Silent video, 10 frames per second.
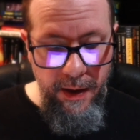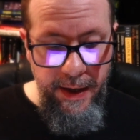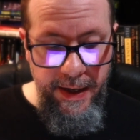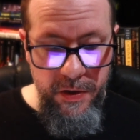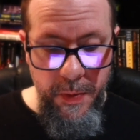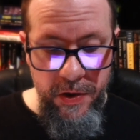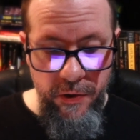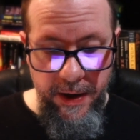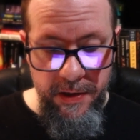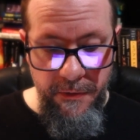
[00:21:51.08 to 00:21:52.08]
He has been
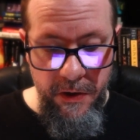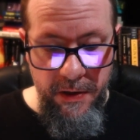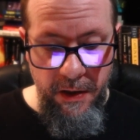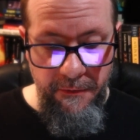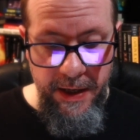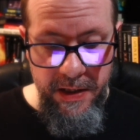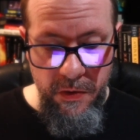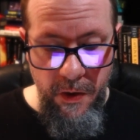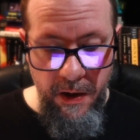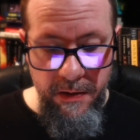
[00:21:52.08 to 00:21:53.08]
transferred to the Vice
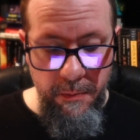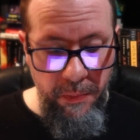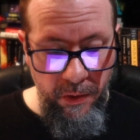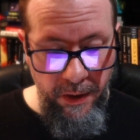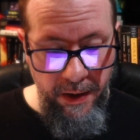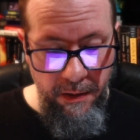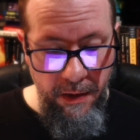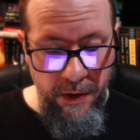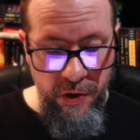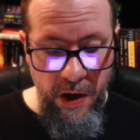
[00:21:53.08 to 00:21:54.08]
Squad in Berlin,
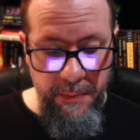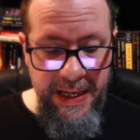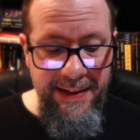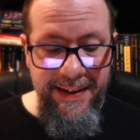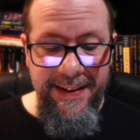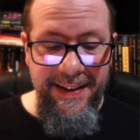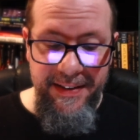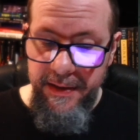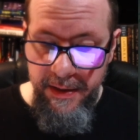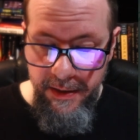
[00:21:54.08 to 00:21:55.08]
a job he
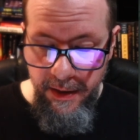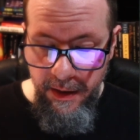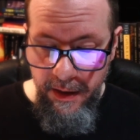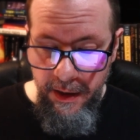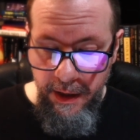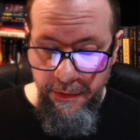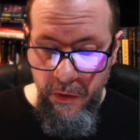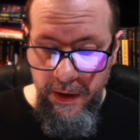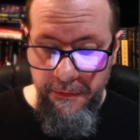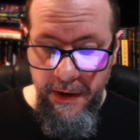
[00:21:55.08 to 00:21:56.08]
detests, even
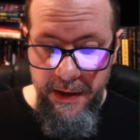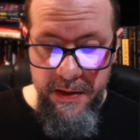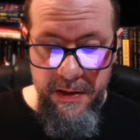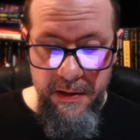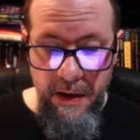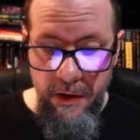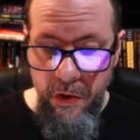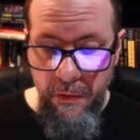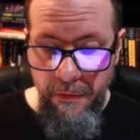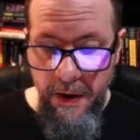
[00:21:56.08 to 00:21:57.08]
though he finds a
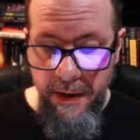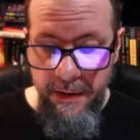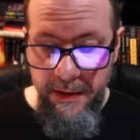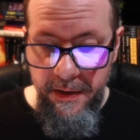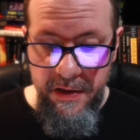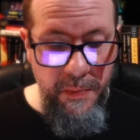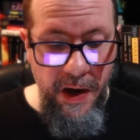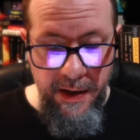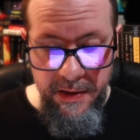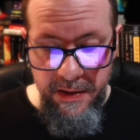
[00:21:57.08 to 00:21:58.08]
new friend in his
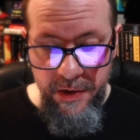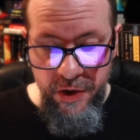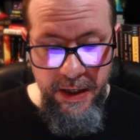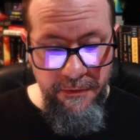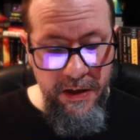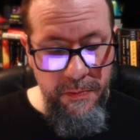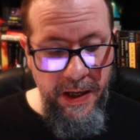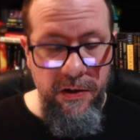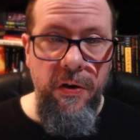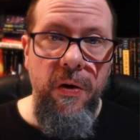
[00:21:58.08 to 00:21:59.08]
boss, Chief
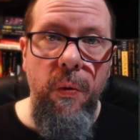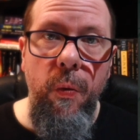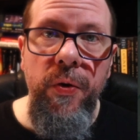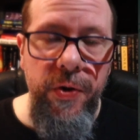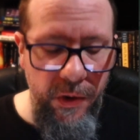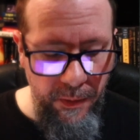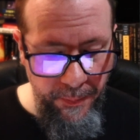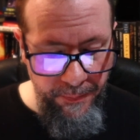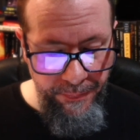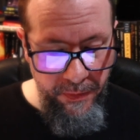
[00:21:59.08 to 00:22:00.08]
Inspector Walter.
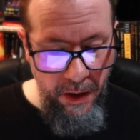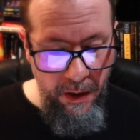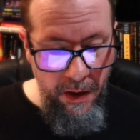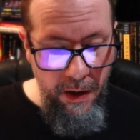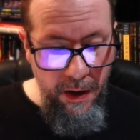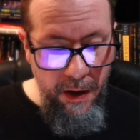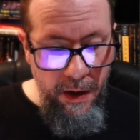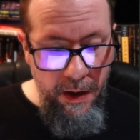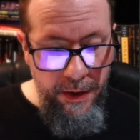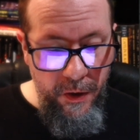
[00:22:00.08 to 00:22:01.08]

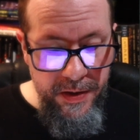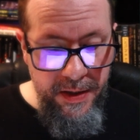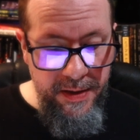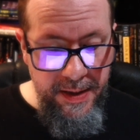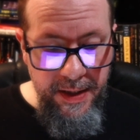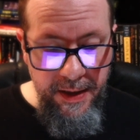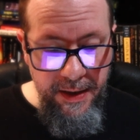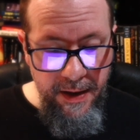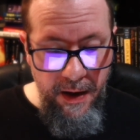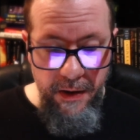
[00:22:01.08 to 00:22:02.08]
There is a
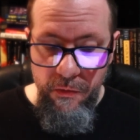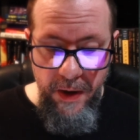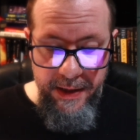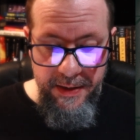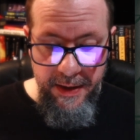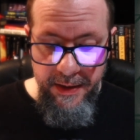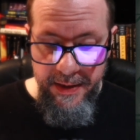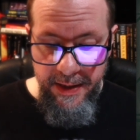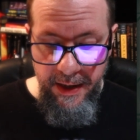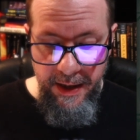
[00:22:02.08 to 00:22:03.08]
seething unrest in the
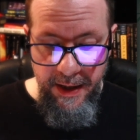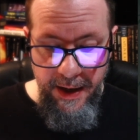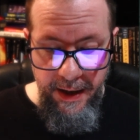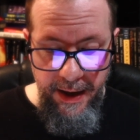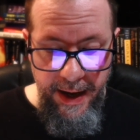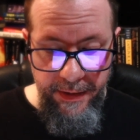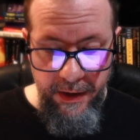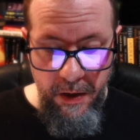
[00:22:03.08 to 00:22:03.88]
city, and the